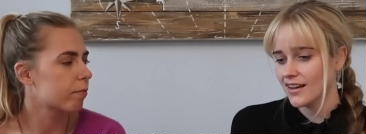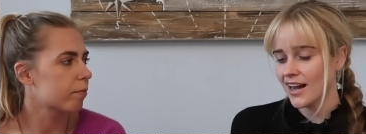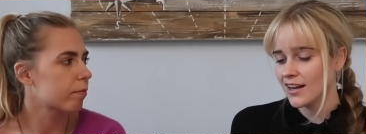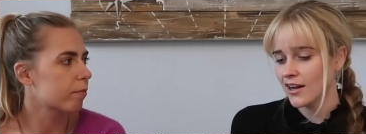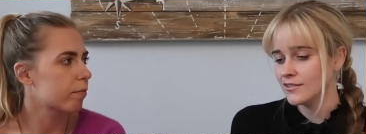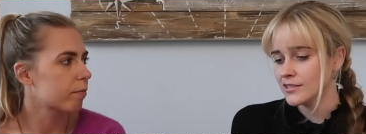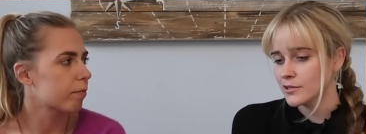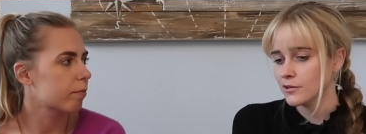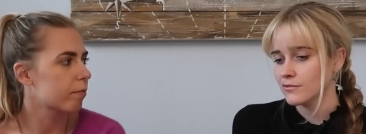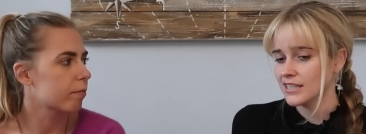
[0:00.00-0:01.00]
Speaker 1: I only
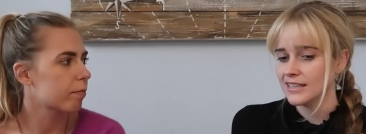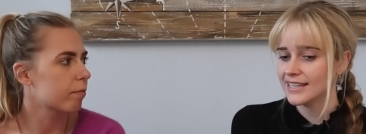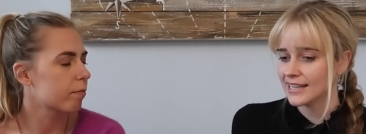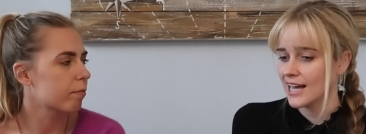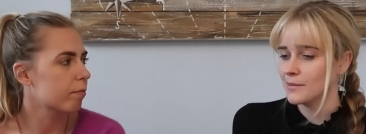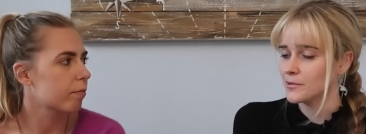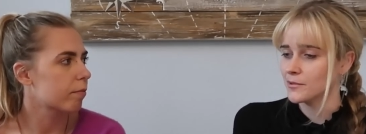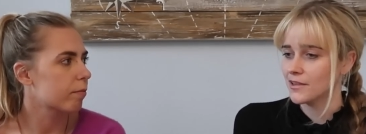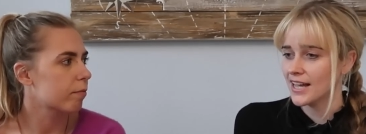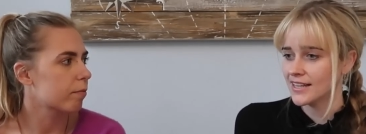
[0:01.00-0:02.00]
took really a
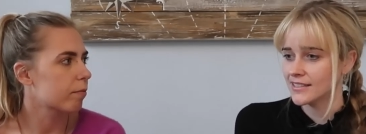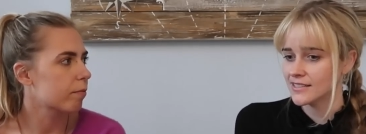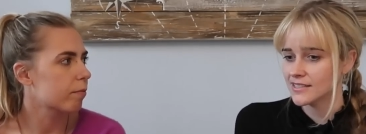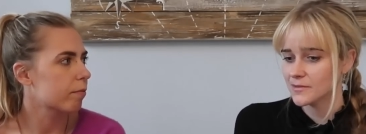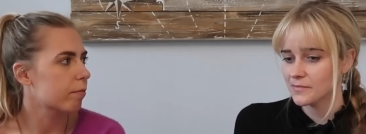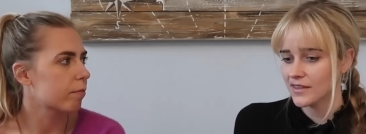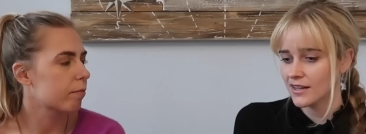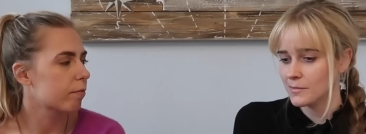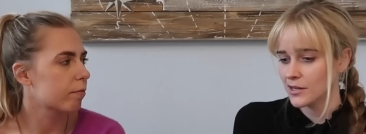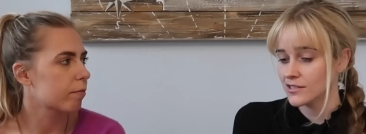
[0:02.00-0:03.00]
couple and
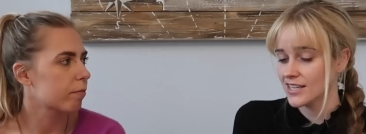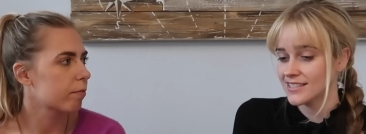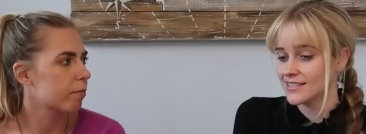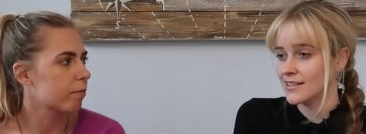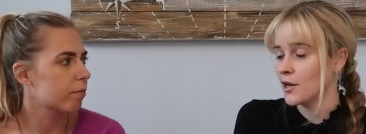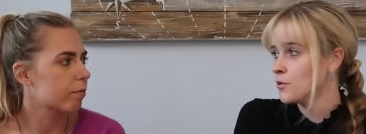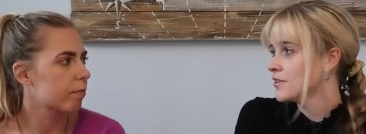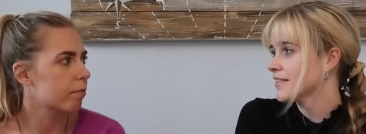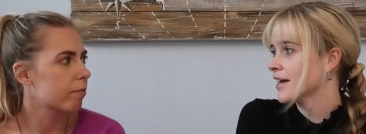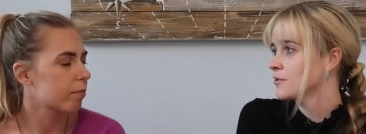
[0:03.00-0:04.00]
because I didn't know
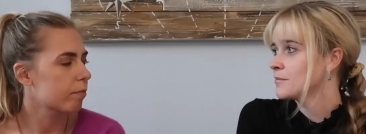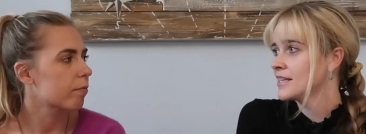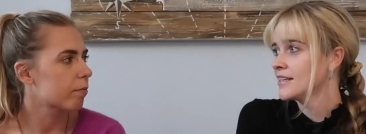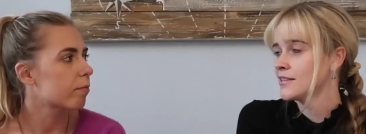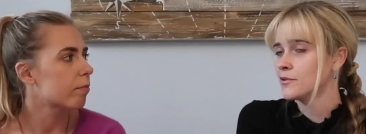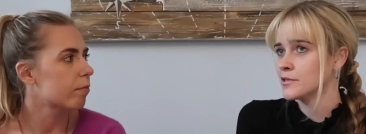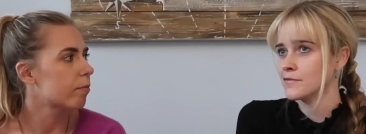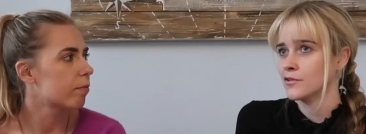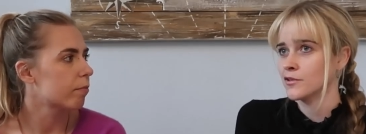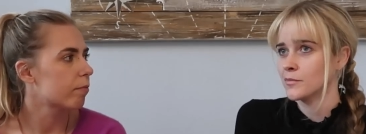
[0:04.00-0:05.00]
that they would be mm-hmm.
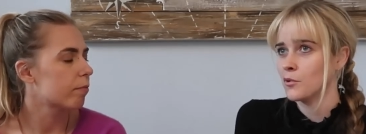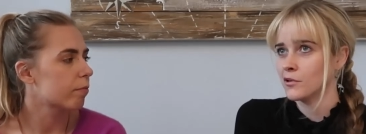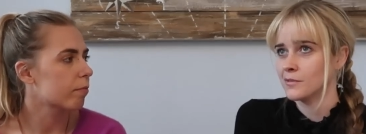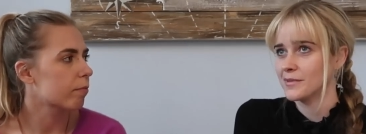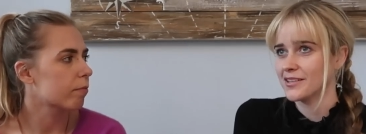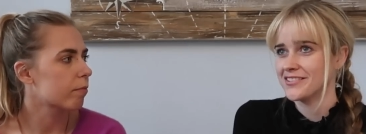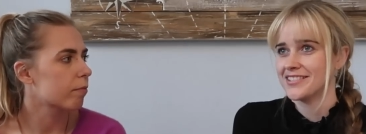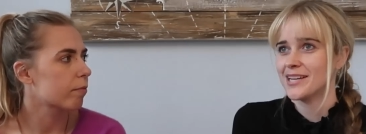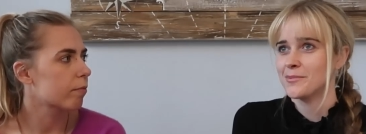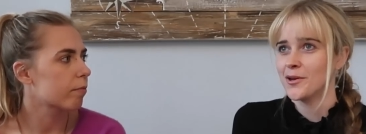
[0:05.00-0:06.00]
useful or important
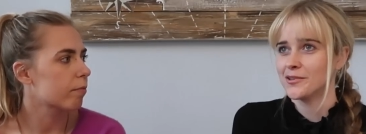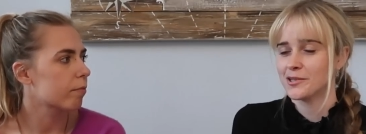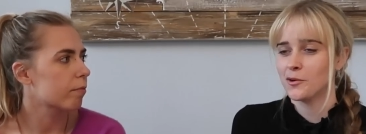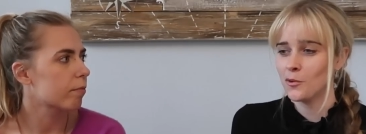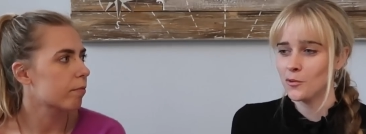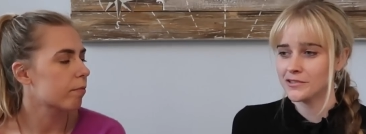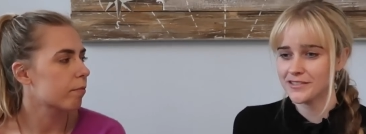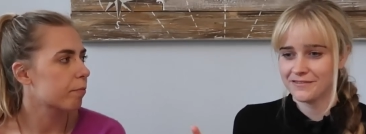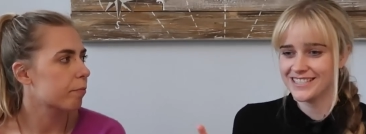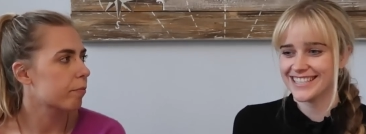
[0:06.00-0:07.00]
because they weren't called
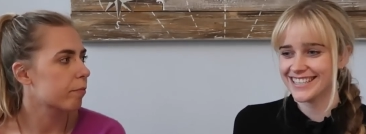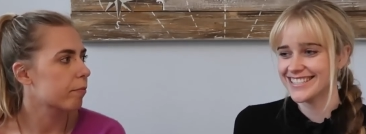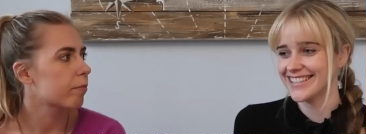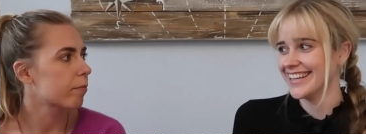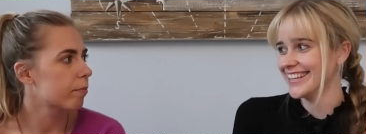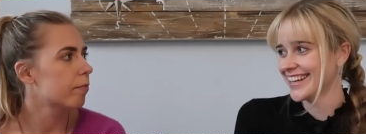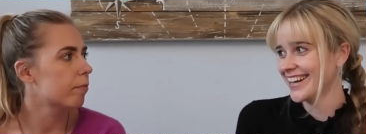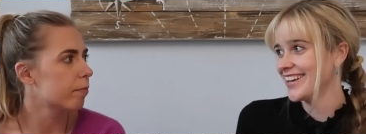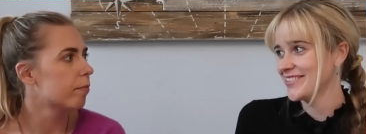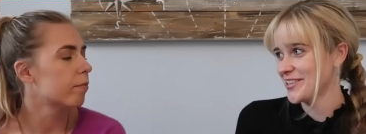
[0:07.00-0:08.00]
physics. Like, mm-hmm.
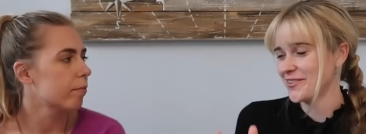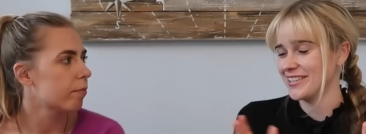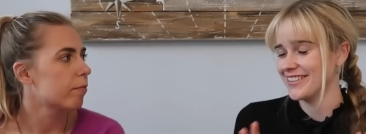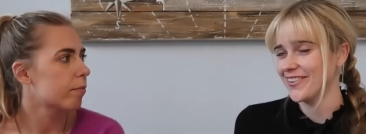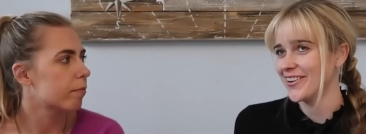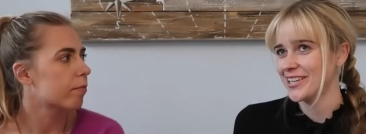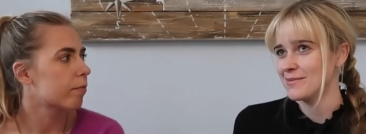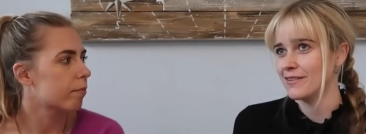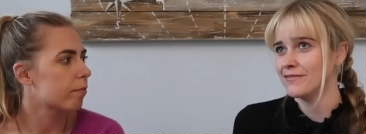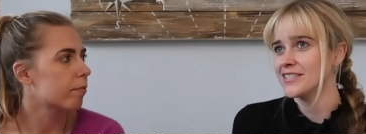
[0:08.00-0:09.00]
and I mm-hmm. was only worried
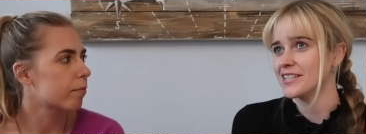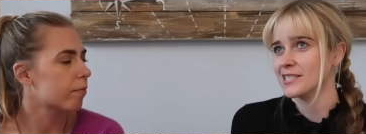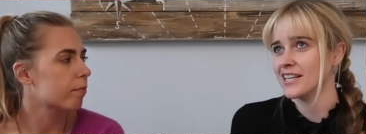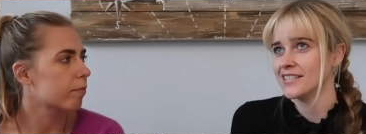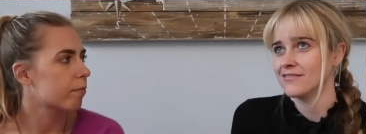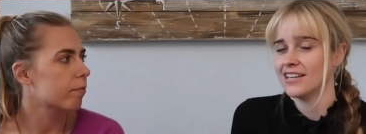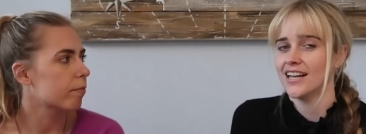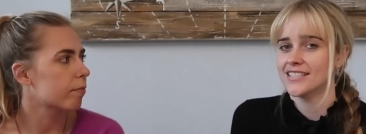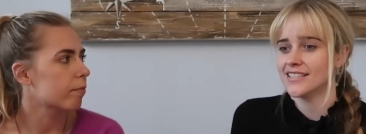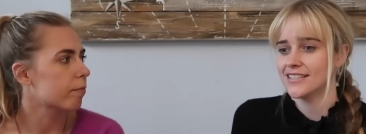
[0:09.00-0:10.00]
about physics. I didn't
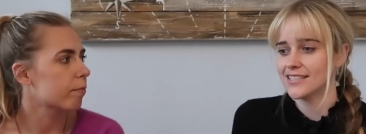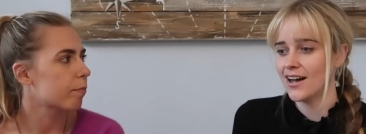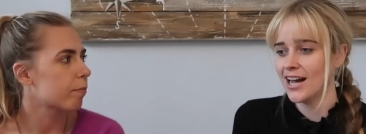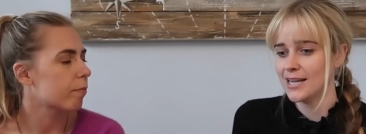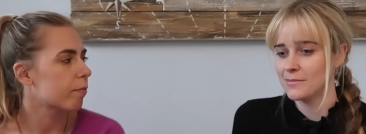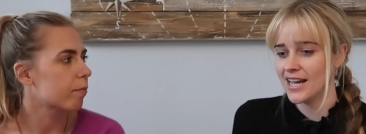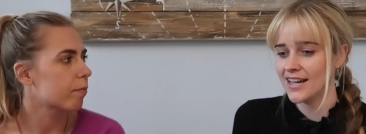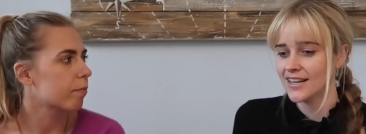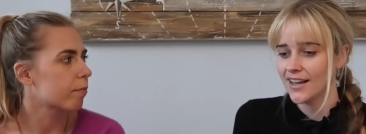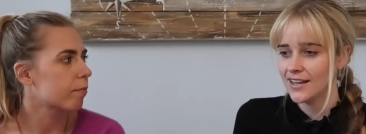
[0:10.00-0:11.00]
realize at the time
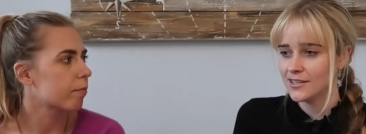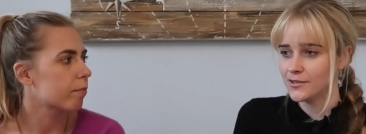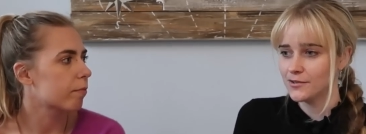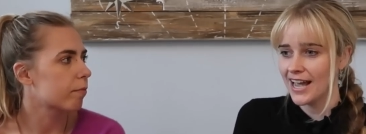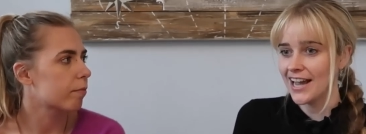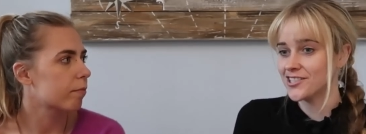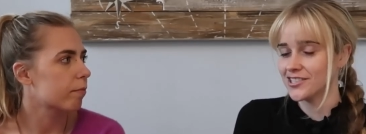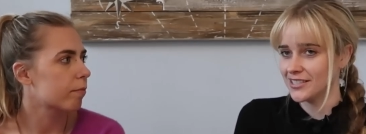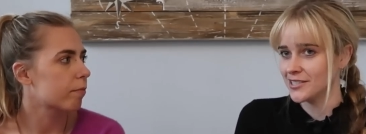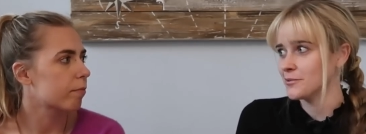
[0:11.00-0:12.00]
that
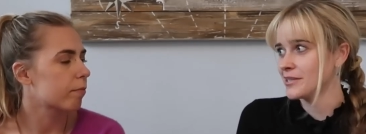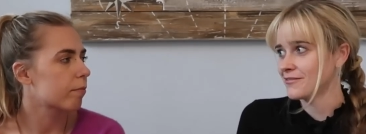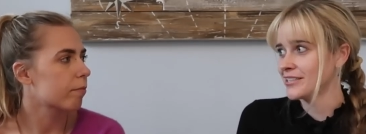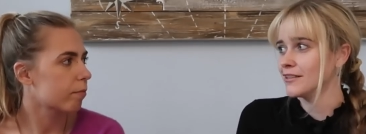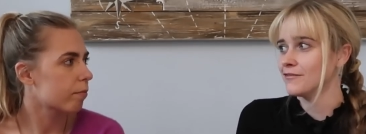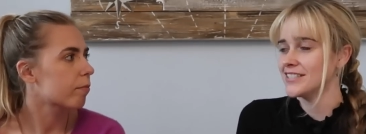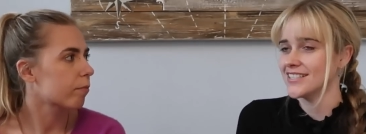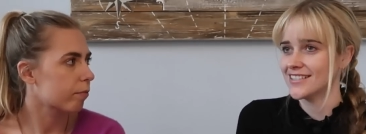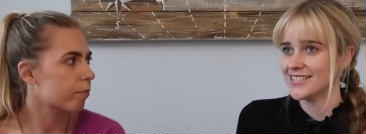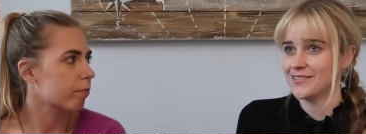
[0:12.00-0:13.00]
actually doing real
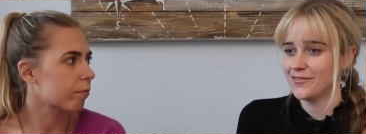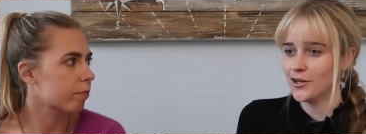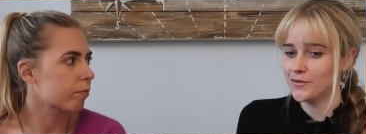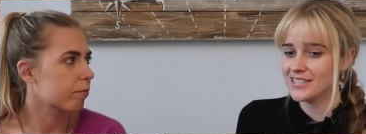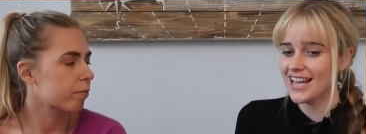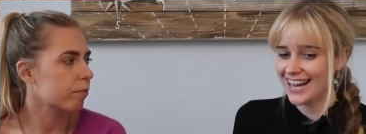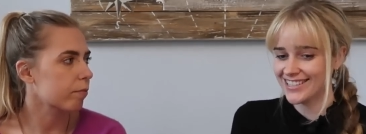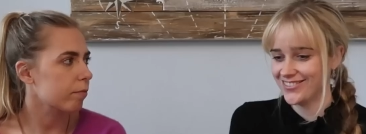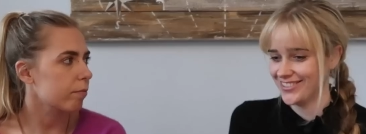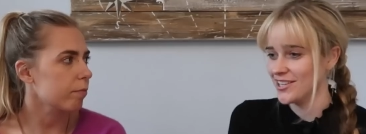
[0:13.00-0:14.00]
physics involves
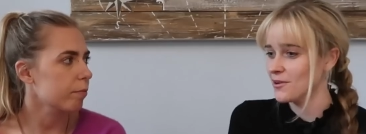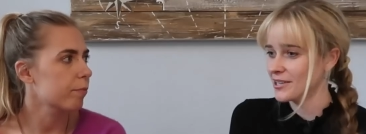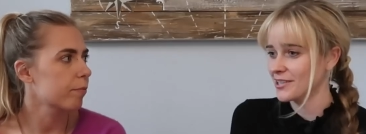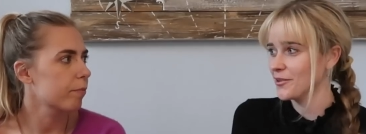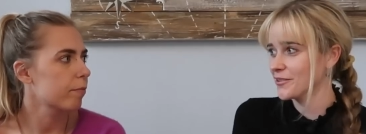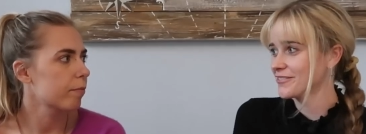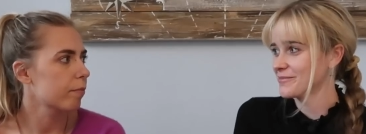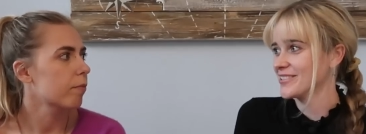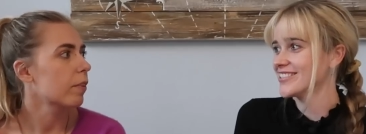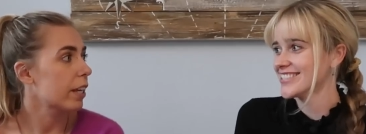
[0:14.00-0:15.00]
actually knowing a lot of
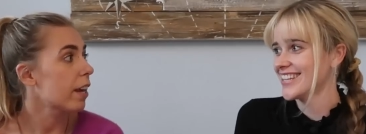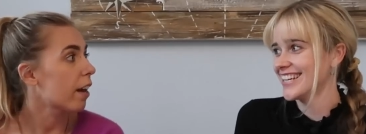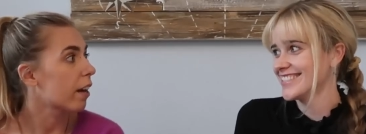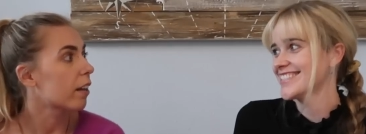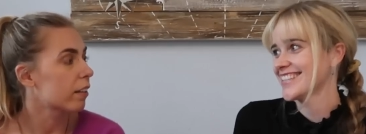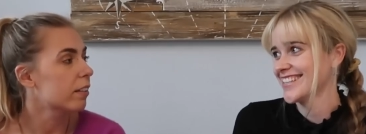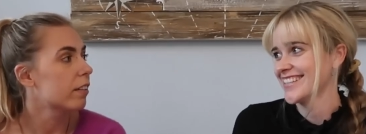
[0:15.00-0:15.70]
computer science. Yeah.